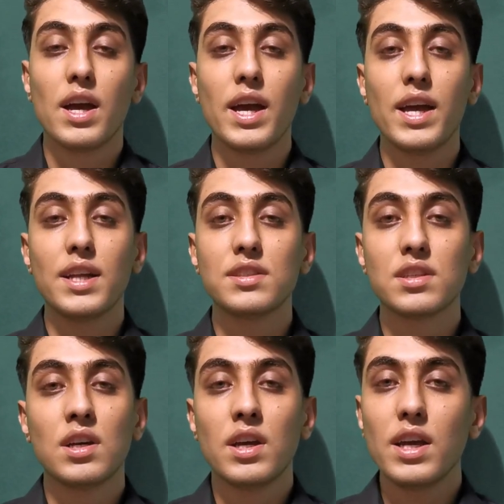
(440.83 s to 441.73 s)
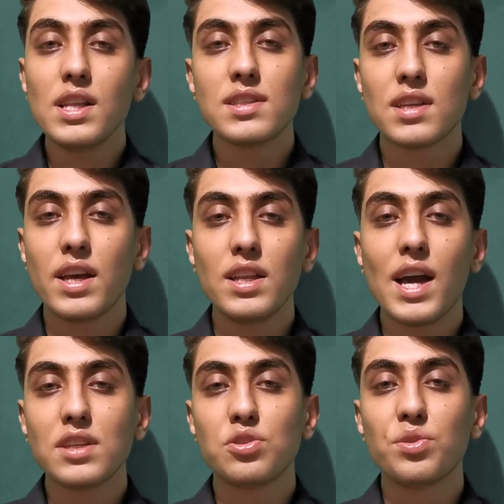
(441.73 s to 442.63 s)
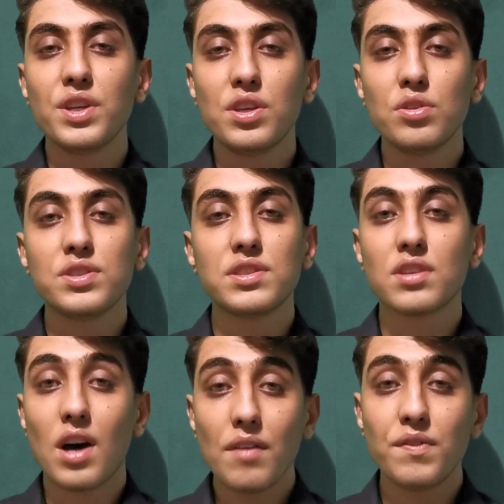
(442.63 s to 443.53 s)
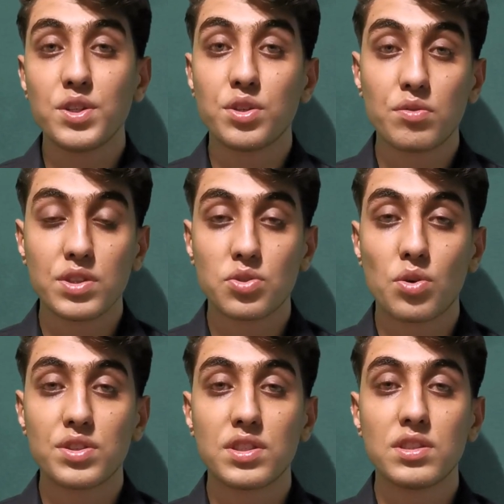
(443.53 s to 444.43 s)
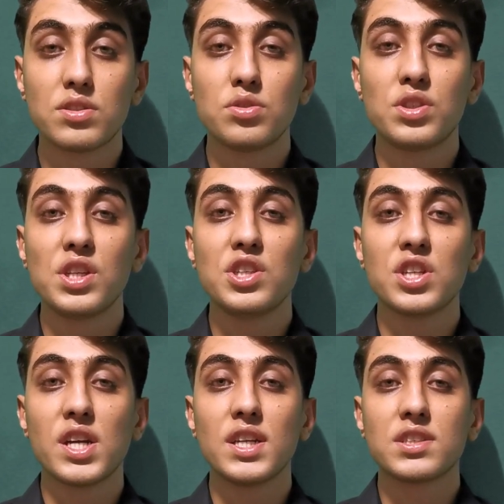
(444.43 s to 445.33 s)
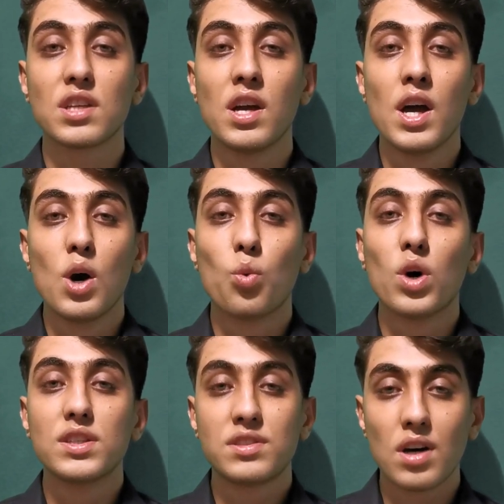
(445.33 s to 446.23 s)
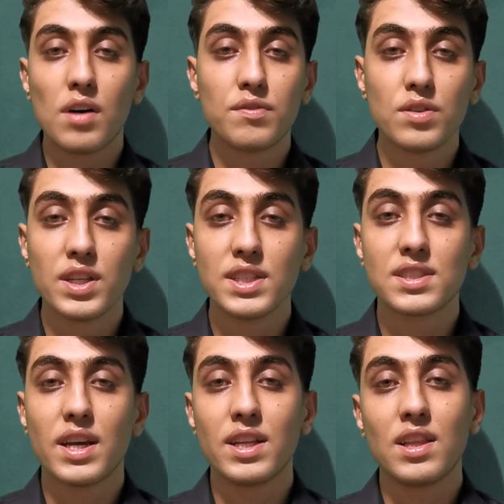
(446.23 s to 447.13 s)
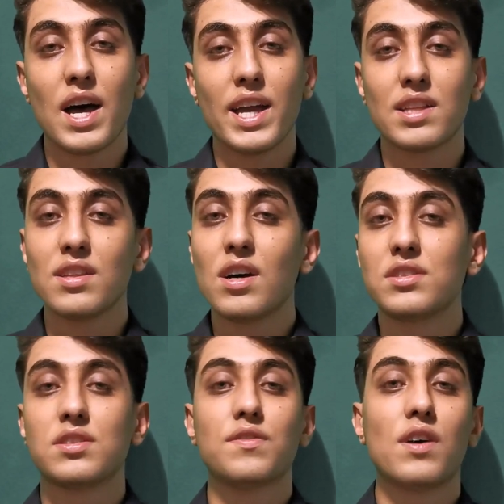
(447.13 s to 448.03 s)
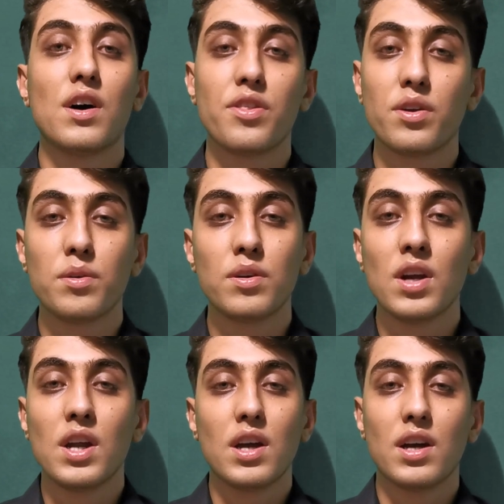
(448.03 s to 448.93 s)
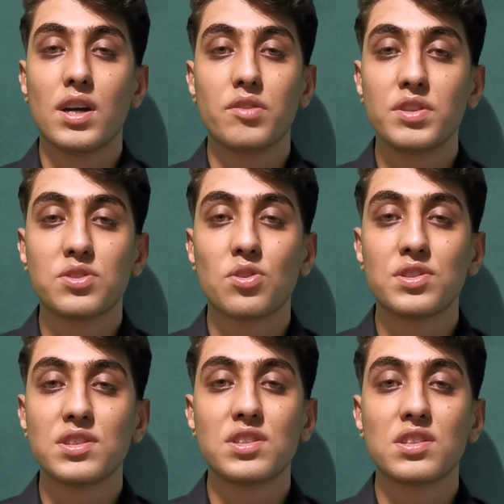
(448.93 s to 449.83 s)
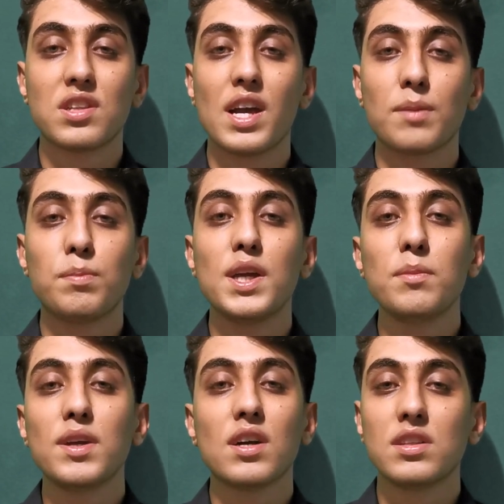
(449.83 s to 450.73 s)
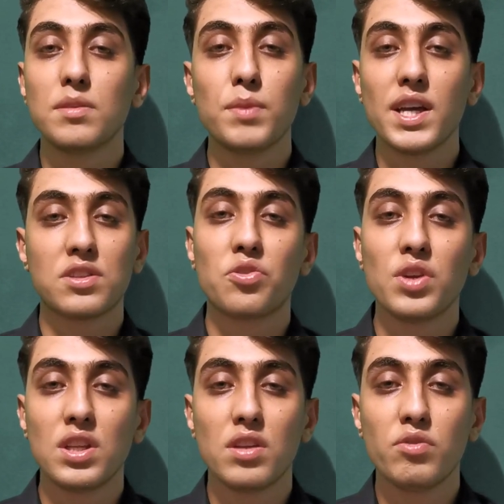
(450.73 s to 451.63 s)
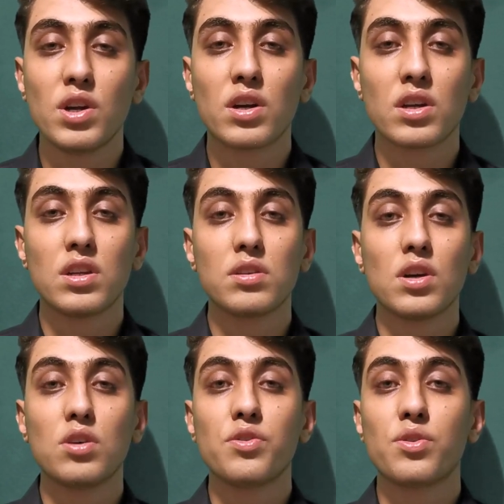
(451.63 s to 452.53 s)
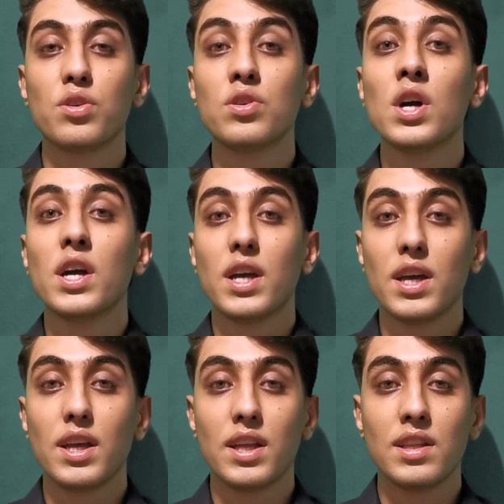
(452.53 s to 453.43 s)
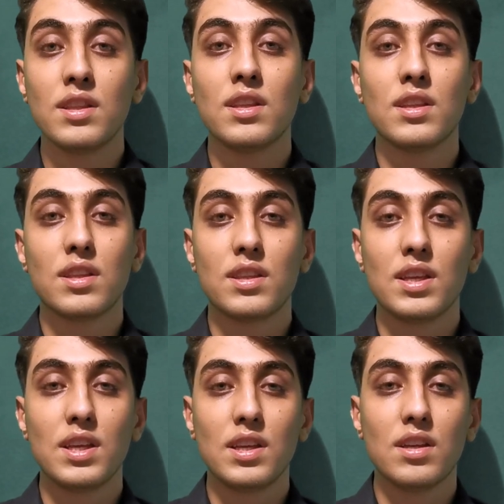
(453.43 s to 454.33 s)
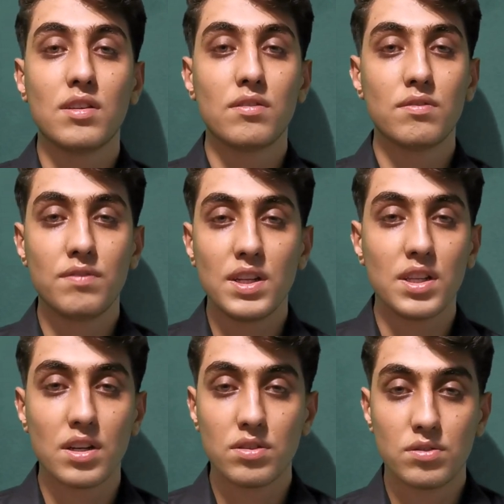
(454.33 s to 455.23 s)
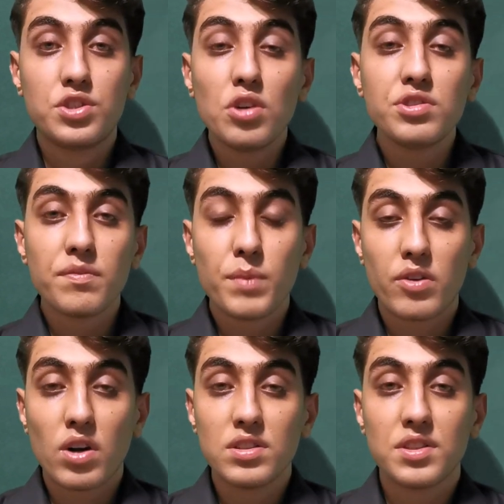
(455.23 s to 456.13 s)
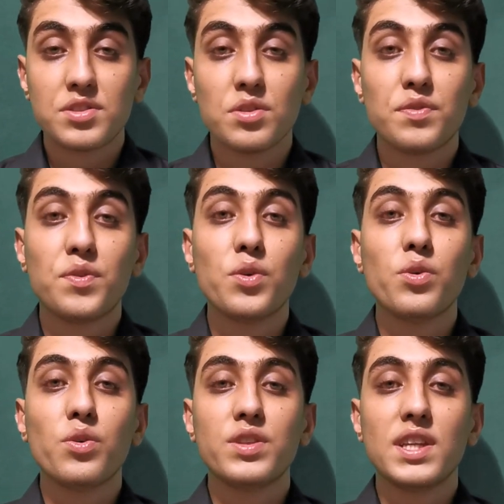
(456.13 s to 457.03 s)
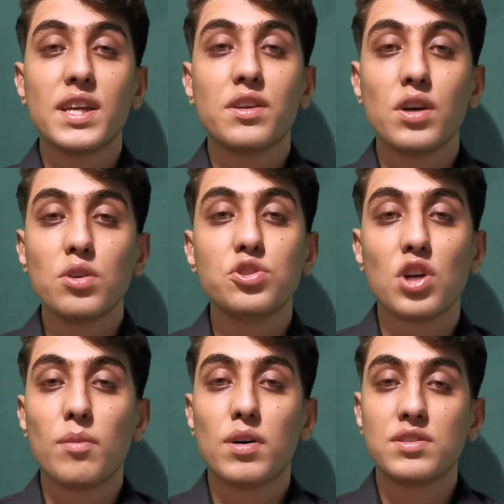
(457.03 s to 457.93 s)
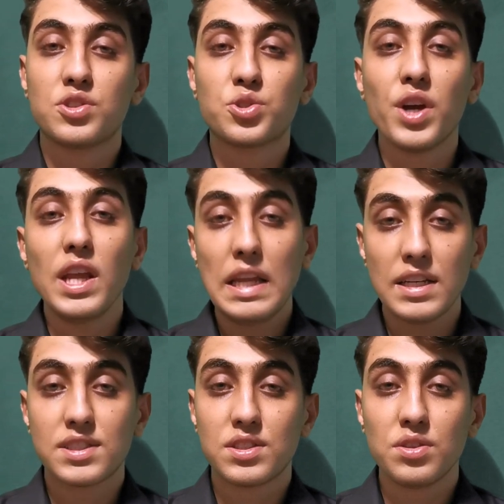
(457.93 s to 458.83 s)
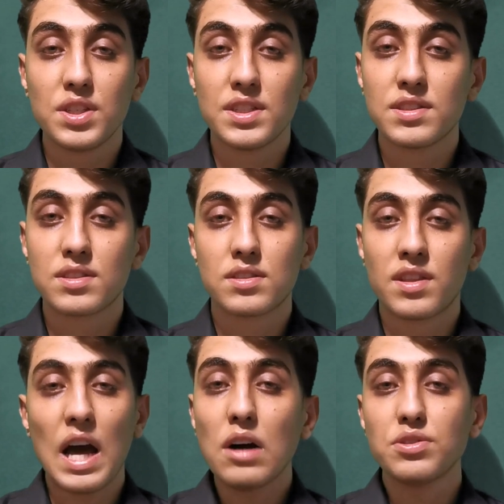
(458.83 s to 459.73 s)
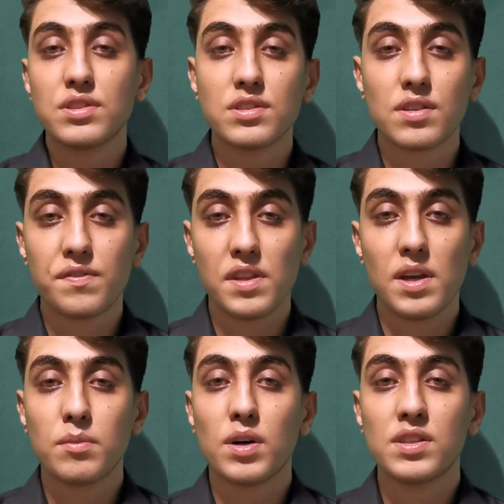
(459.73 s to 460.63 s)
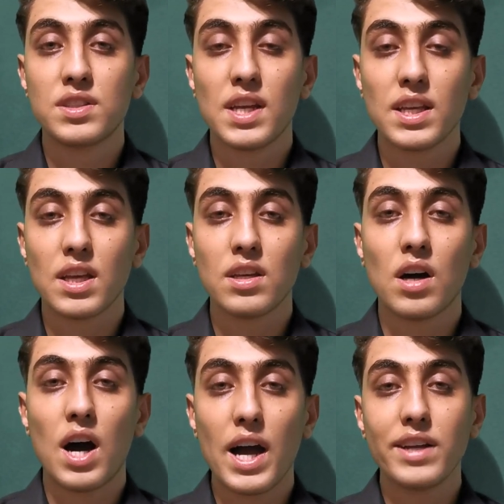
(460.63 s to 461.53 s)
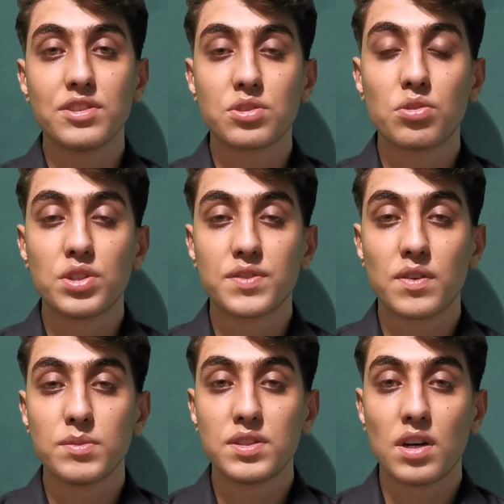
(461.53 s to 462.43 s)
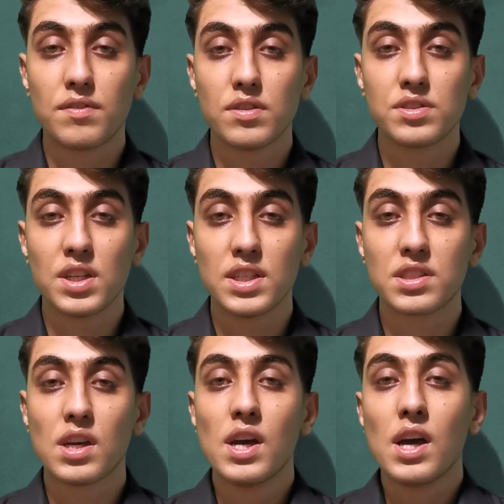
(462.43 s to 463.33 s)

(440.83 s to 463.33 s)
And it actually uses official resources to teach us what TOEFL is, and like lots of other resources, just like PBK, the big 3 that we are gonna go through in the video. Joseph Miranda's NOTEFULL did a good job on training students, thousands of them, on taking high scores from the TOEFL test